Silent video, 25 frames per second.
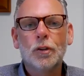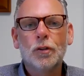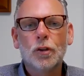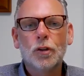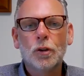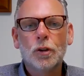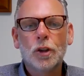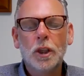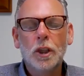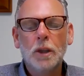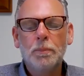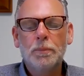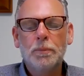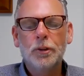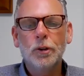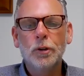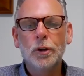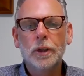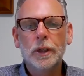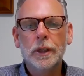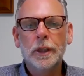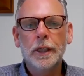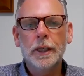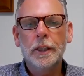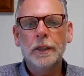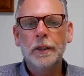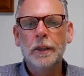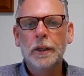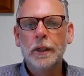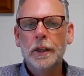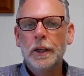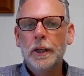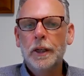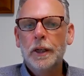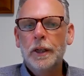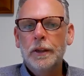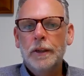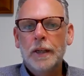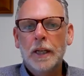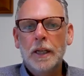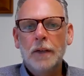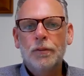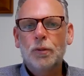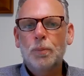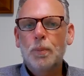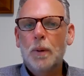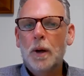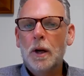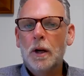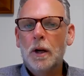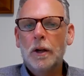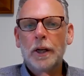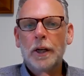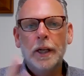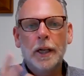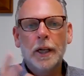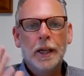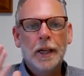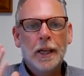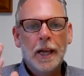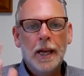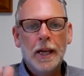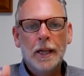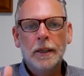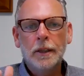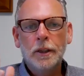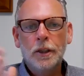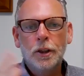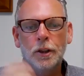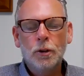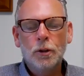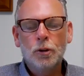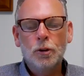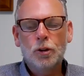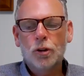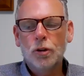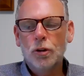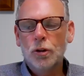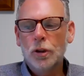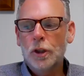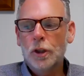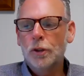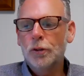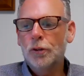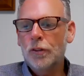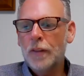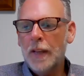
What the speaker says: So keep tuning in. Dave Sparling, again, huge kudos.